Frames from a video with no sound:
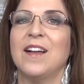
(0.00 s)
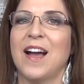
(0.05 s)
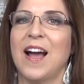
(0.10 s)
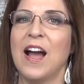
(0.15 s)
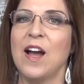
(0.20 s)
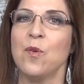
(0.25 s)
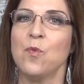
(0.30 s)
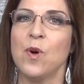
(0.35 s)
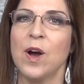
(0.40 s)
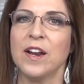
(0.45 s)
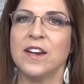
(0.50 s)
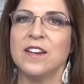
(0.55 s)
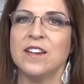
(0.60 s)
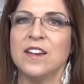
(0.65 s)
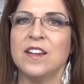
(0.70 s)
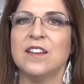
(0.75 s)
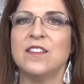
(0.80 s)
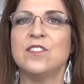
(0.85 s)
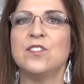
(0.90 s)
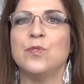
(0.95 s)
I wanted
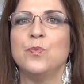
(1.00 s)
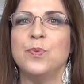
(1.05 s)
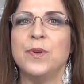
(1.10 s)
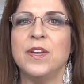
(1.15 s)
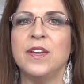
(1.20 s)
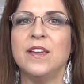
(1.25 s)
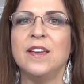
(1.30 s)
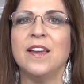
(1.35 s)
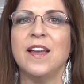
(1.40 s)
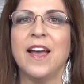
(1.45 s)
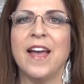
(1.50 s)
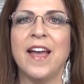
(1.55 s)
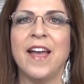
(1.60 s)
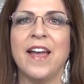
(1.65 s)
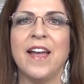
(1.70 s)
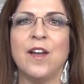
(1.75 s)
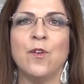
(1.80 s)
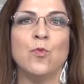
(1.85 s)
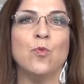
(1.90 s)
it to be a